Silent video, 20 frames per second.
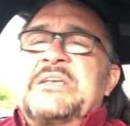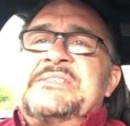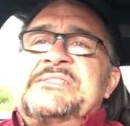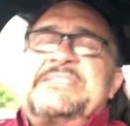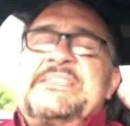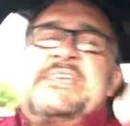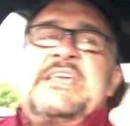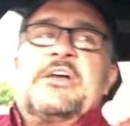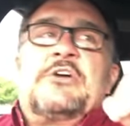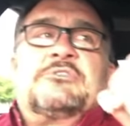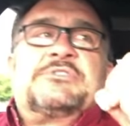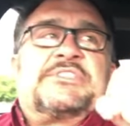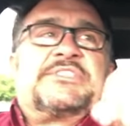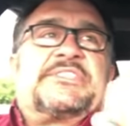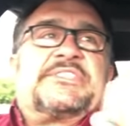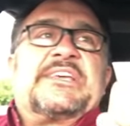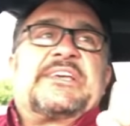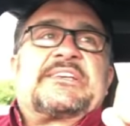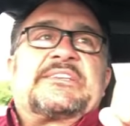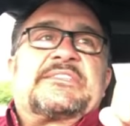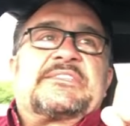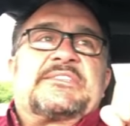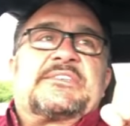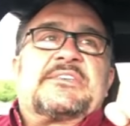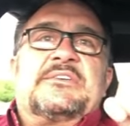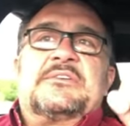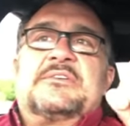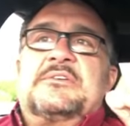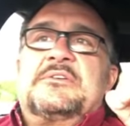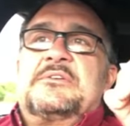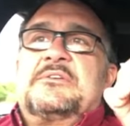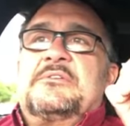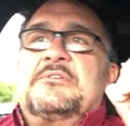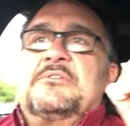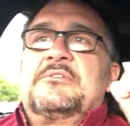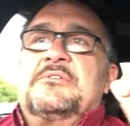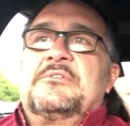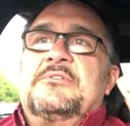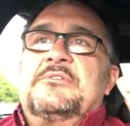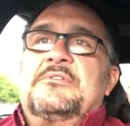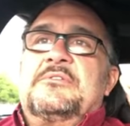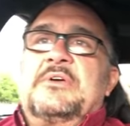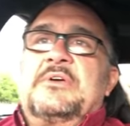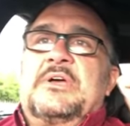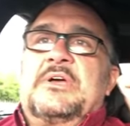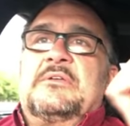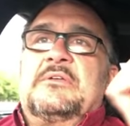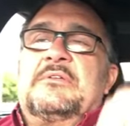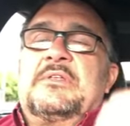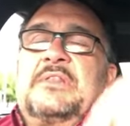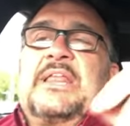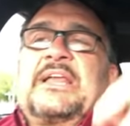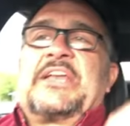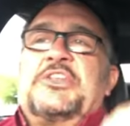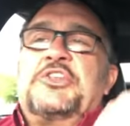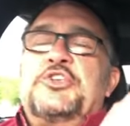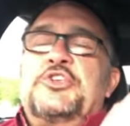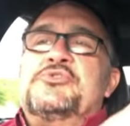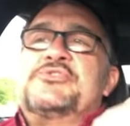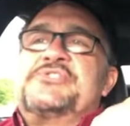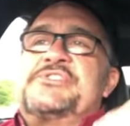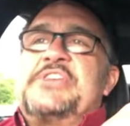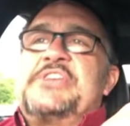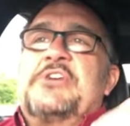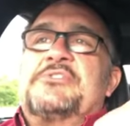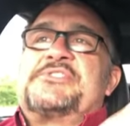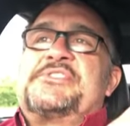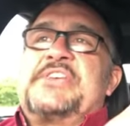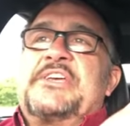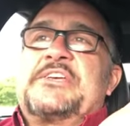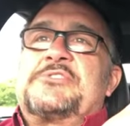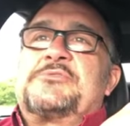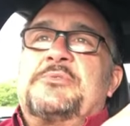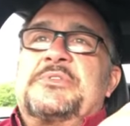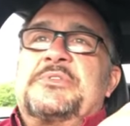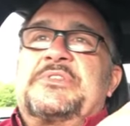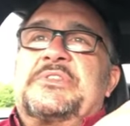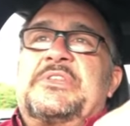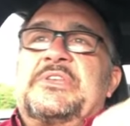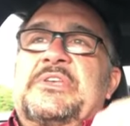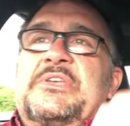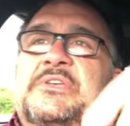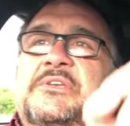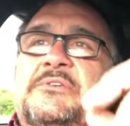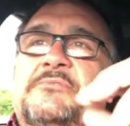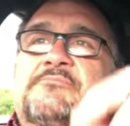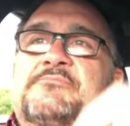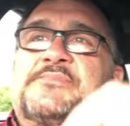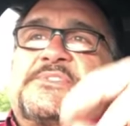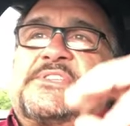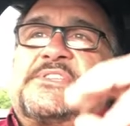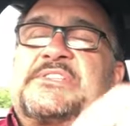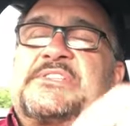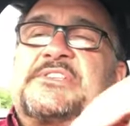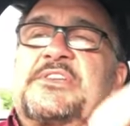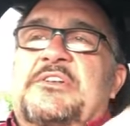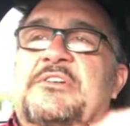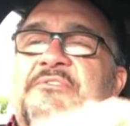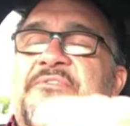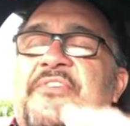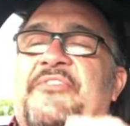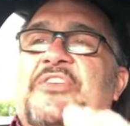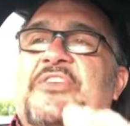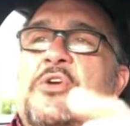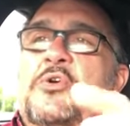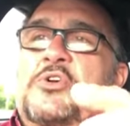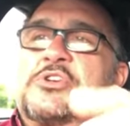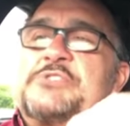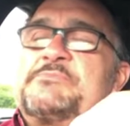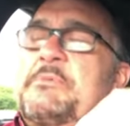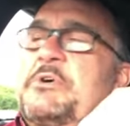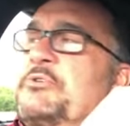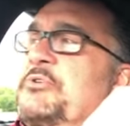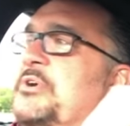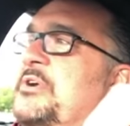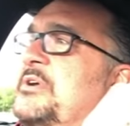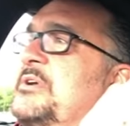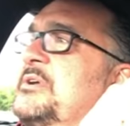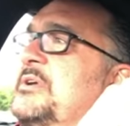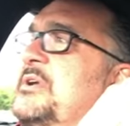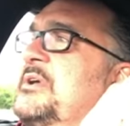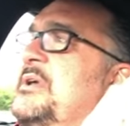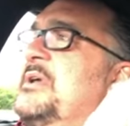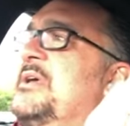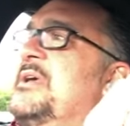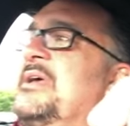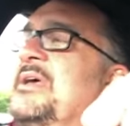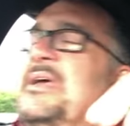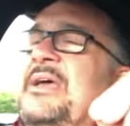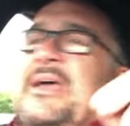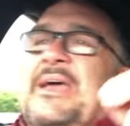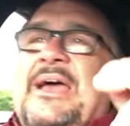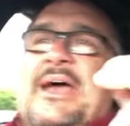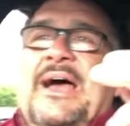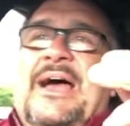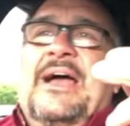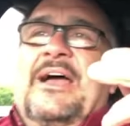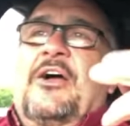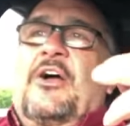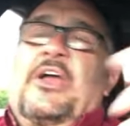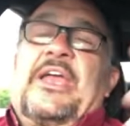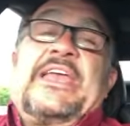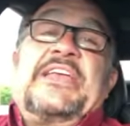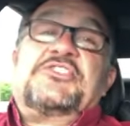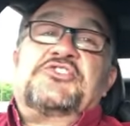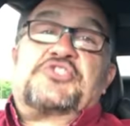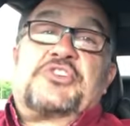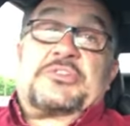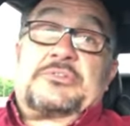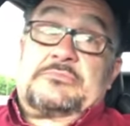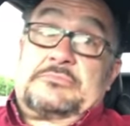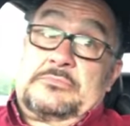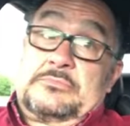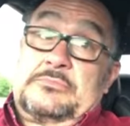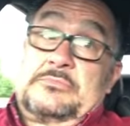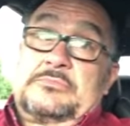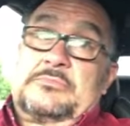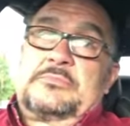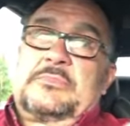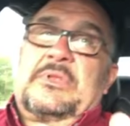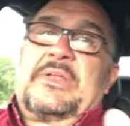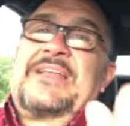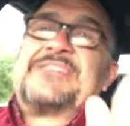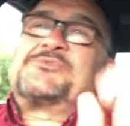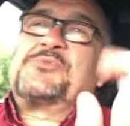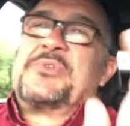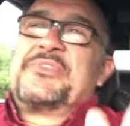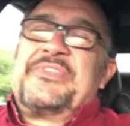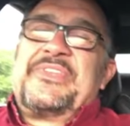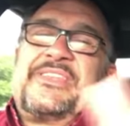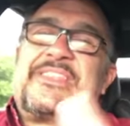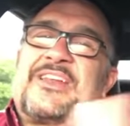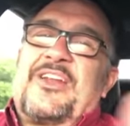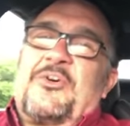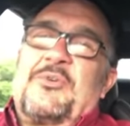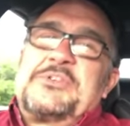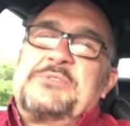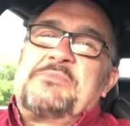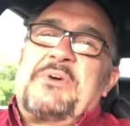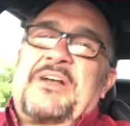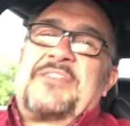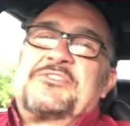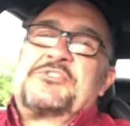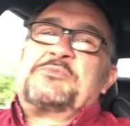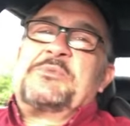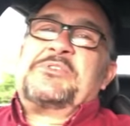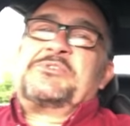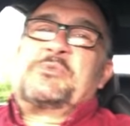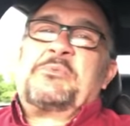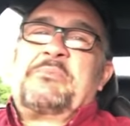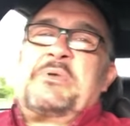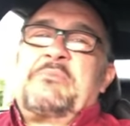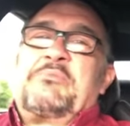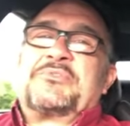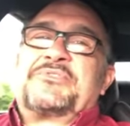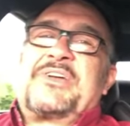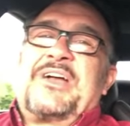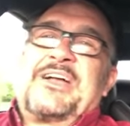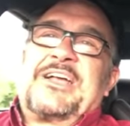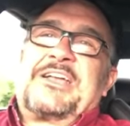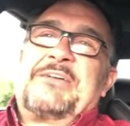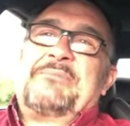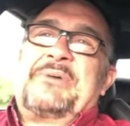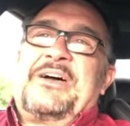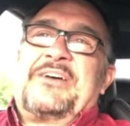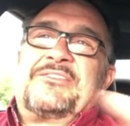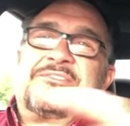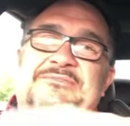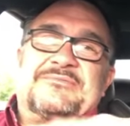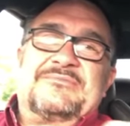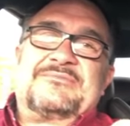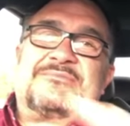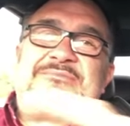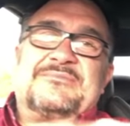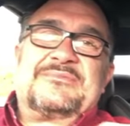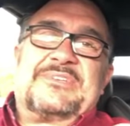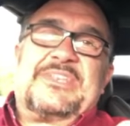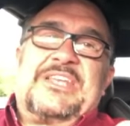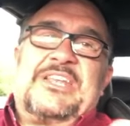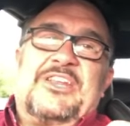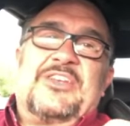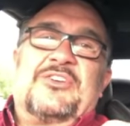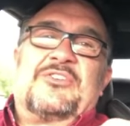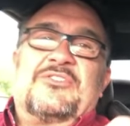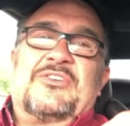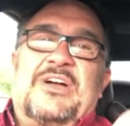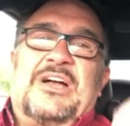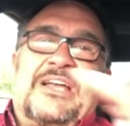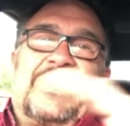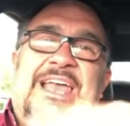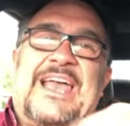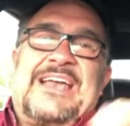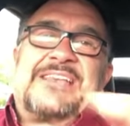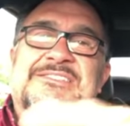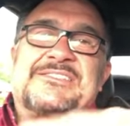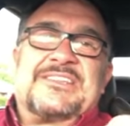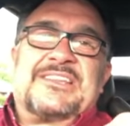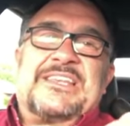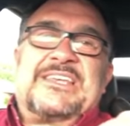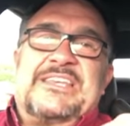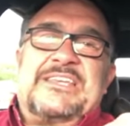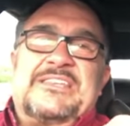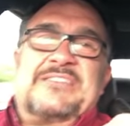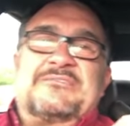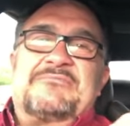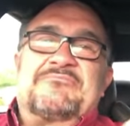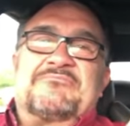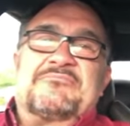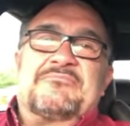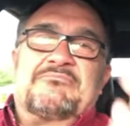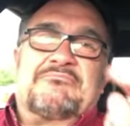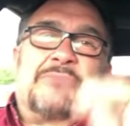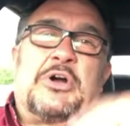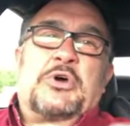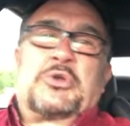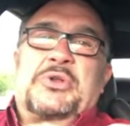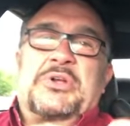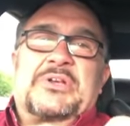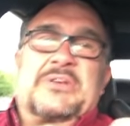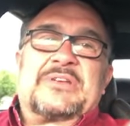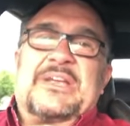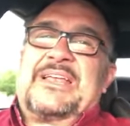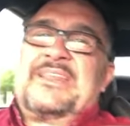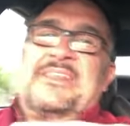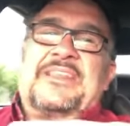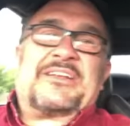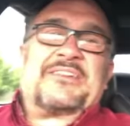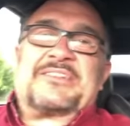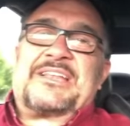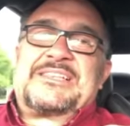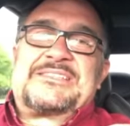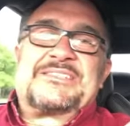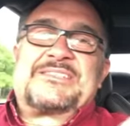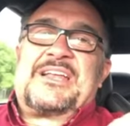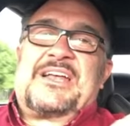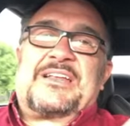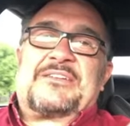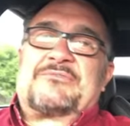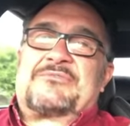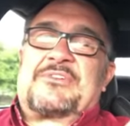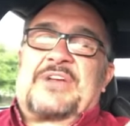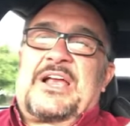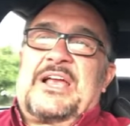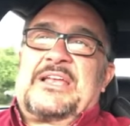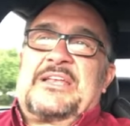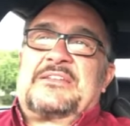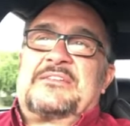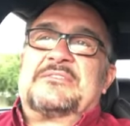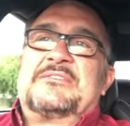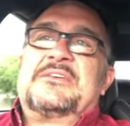a Z06, like a new Z06 with the 650 horse motor engine. That's one thing that always bothers me is when people talk about, a gasoline motor, and that's not right.